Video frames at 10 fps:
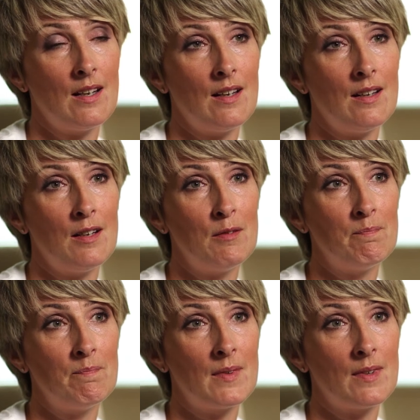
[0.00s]

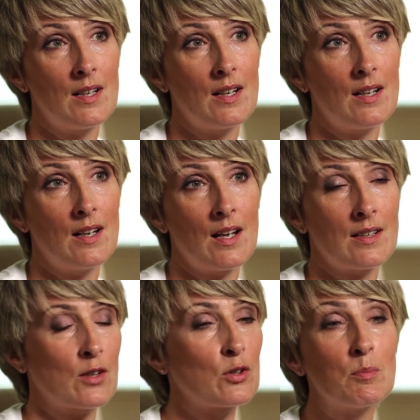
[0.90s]
Um,
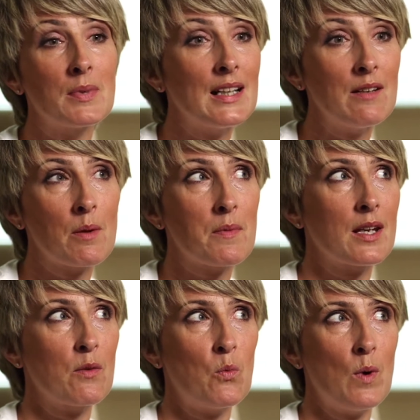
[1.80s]
and I couldn't believe it. I'm
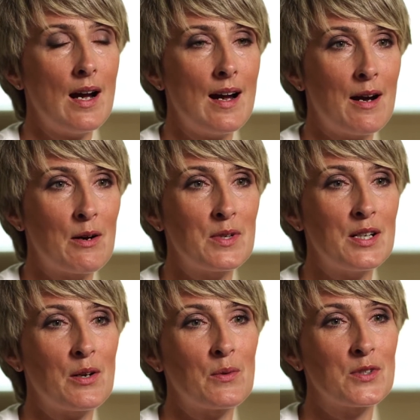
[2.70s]
thinking, wow,
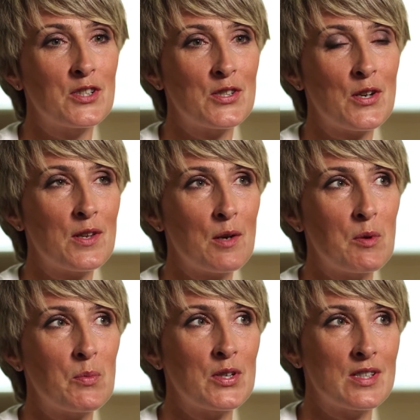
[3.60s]
you know, she's not the
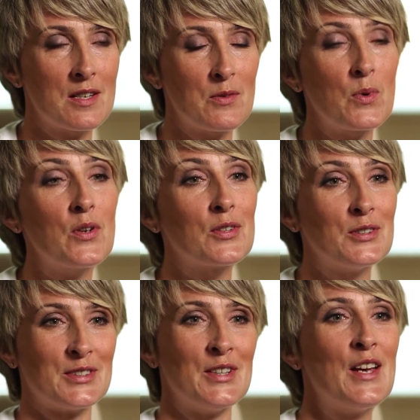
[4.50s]
only person in the world